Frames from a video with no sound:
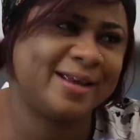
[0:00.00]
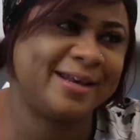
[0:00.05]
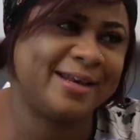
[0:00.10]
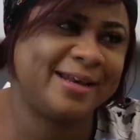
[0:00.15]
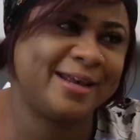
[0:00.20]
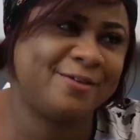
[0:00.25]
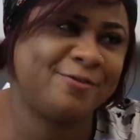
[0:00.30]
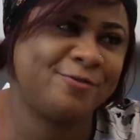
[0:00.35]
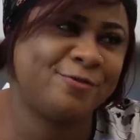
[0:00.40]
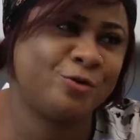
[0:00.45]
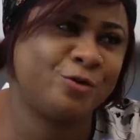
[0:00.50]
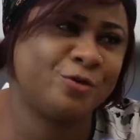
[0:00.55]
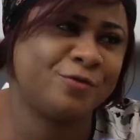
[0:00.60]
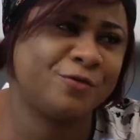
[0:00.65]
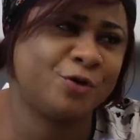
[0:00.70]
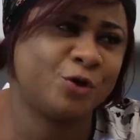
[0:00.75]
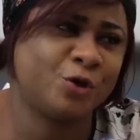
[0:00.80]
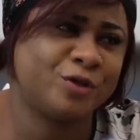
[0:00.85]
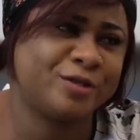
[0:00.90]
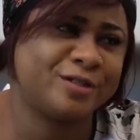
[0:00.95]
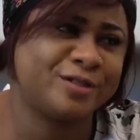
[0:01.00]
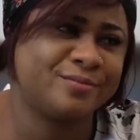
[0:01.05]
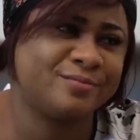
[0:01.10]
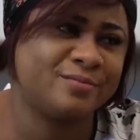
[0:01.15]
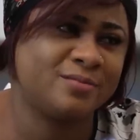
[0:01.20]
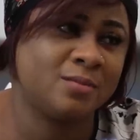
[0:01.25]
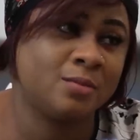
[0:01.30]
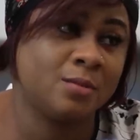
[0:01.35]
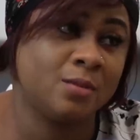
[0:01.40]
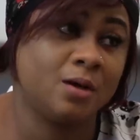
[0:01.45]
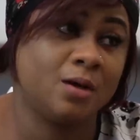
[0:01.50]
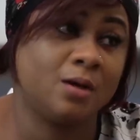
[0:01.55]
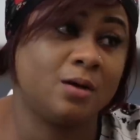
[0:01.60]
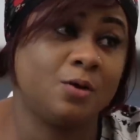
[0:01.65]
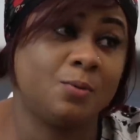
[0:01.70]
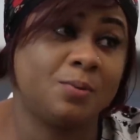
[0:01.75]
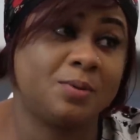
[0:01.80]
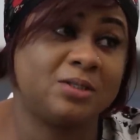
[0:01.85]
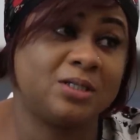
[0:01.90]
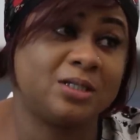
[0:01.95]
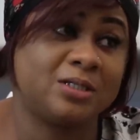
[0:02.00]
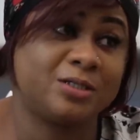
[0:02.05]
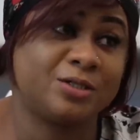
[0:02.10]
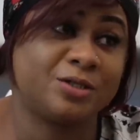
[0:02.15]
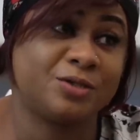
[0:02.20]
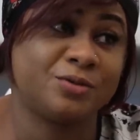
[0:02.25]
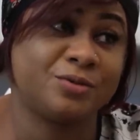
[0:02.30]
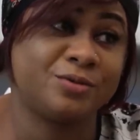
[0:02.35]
And that food of yours, okay. I hope it tastes